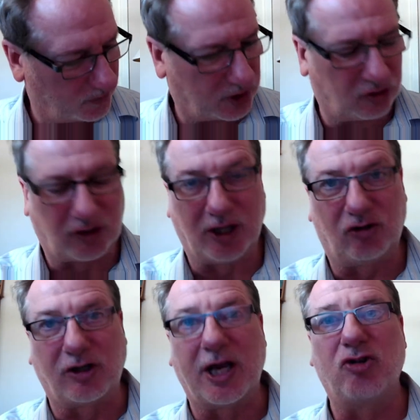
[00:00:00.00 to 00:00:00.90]

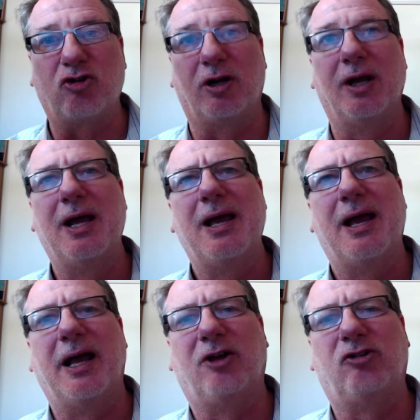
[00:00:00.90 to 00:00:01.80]
distanciation
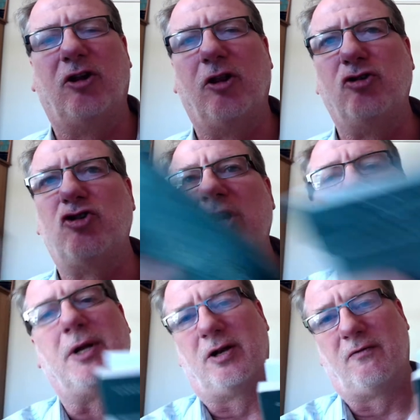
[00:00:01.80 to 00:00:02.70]
as a
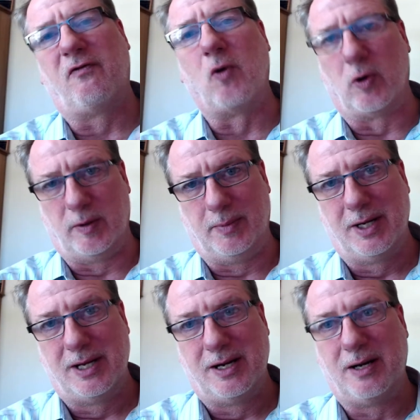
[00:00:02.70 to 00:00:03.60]
legitimate form
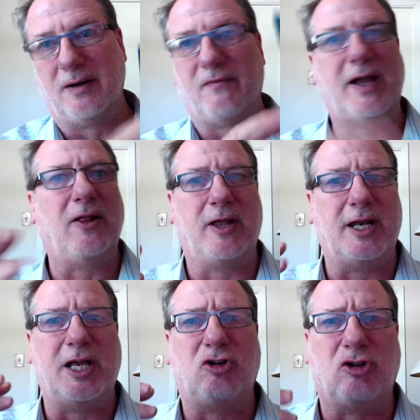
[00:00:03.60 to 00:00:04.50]
of
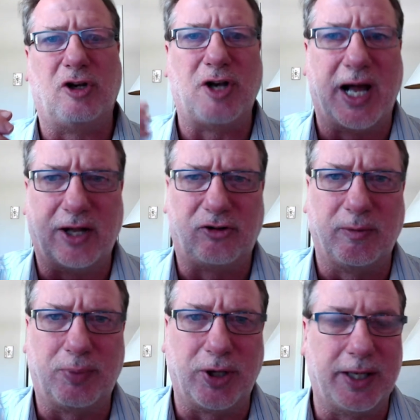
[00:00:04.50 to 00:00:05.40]
alienation, not
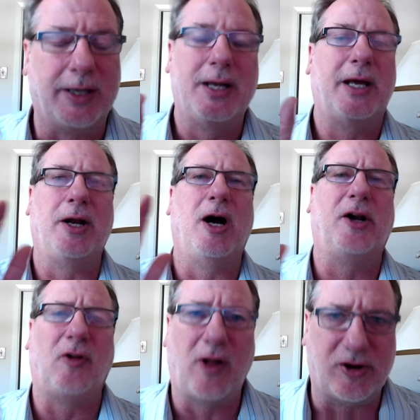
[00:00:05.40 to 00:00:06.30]
simply an
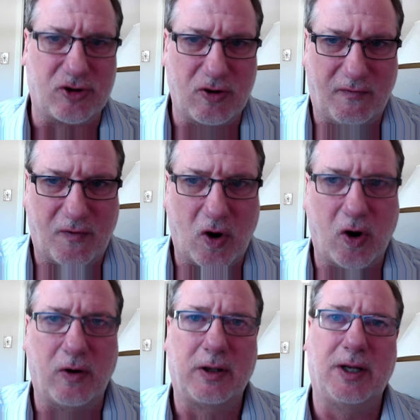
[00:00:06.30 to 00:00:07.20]
ontological
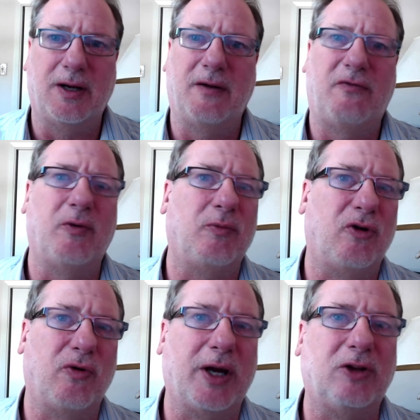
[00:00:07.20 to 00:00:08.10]
fall uh, from
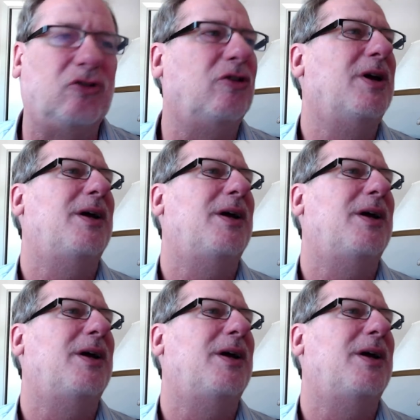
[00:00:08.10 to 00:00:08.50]
grace,